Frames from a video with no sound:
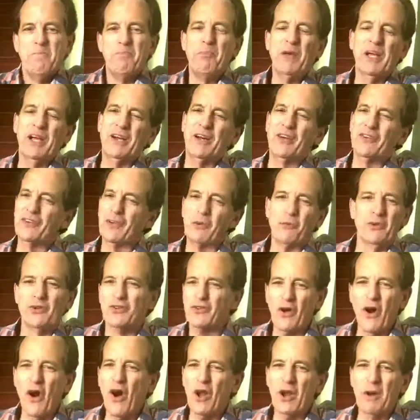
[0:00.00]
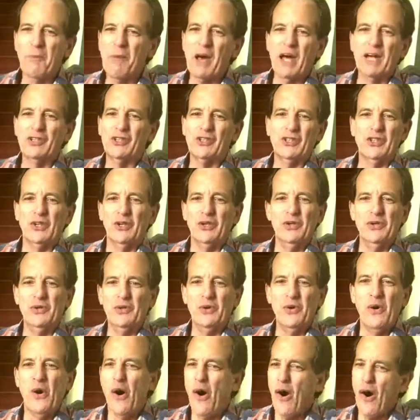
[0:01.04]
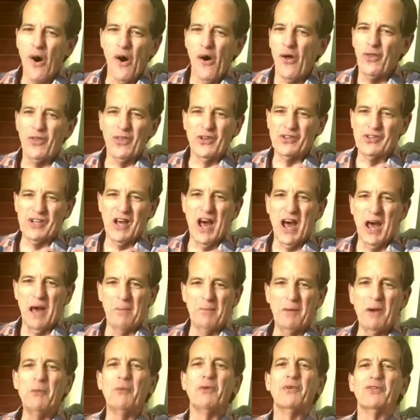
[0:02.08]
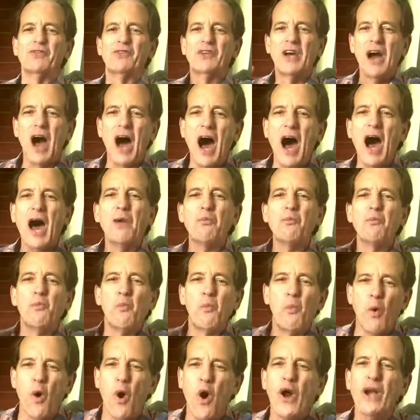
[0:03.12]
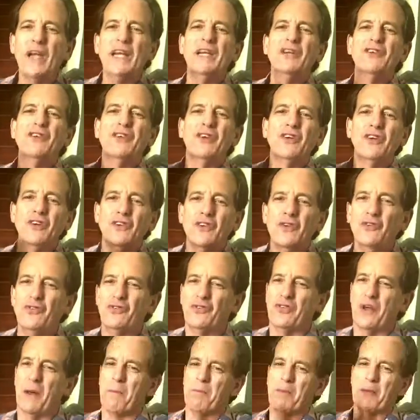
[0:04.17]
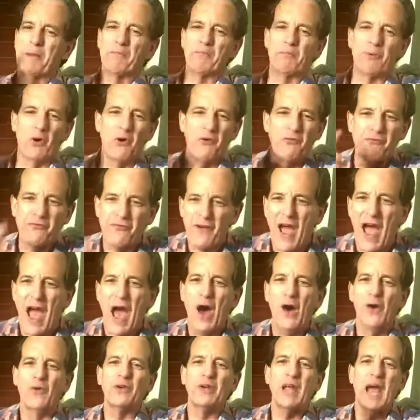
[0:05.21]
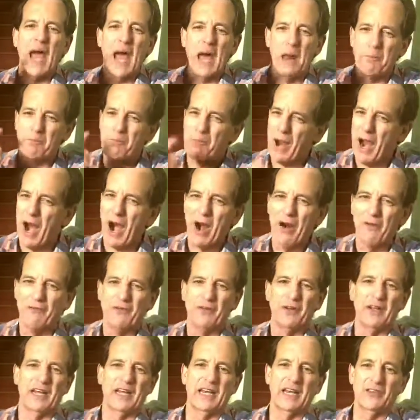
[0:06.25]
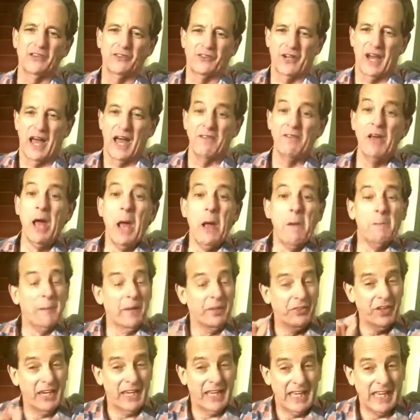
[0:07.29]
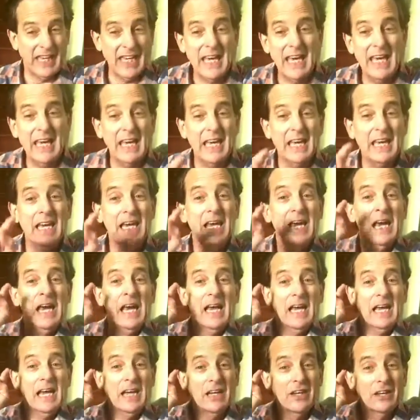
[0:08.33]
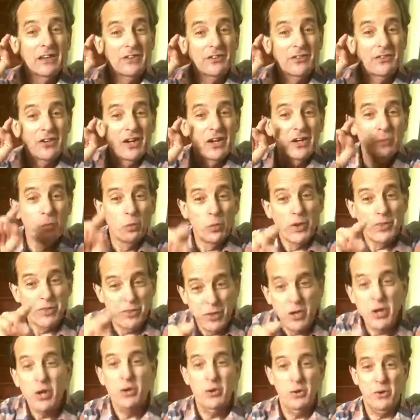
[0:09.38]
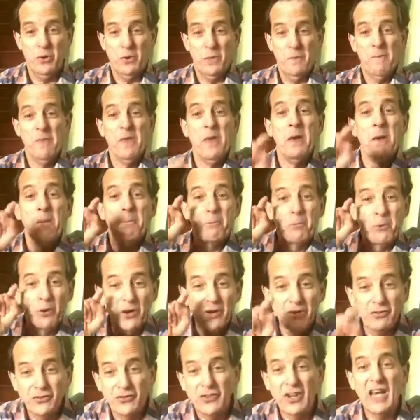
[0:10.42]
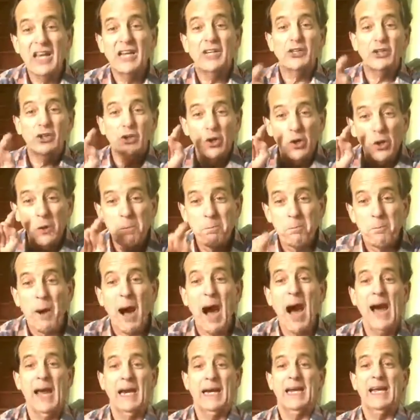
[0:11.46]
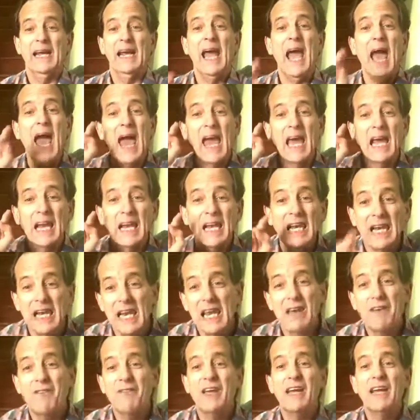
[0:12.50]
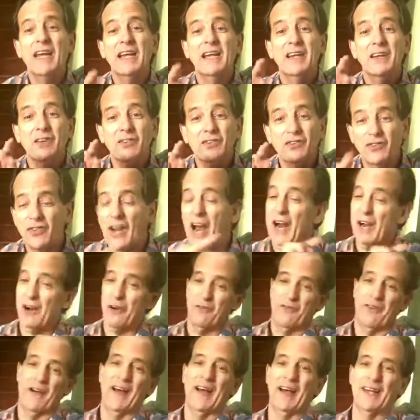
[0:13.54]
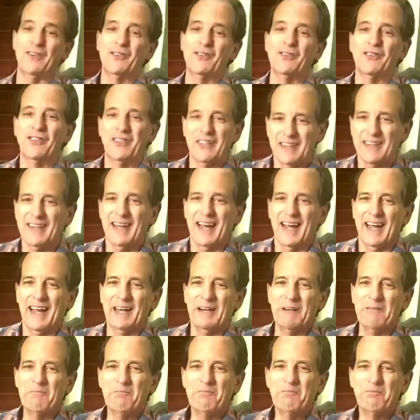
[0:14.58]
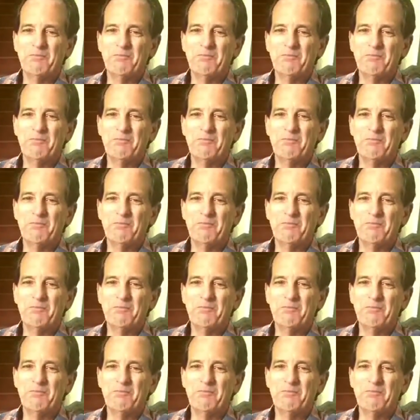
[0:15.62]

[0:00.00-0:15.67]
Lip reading: because it was all about you all the time. It was God wanting to do something profound and powerful in his life. But the key is with you. Present your body a living sacrifice today.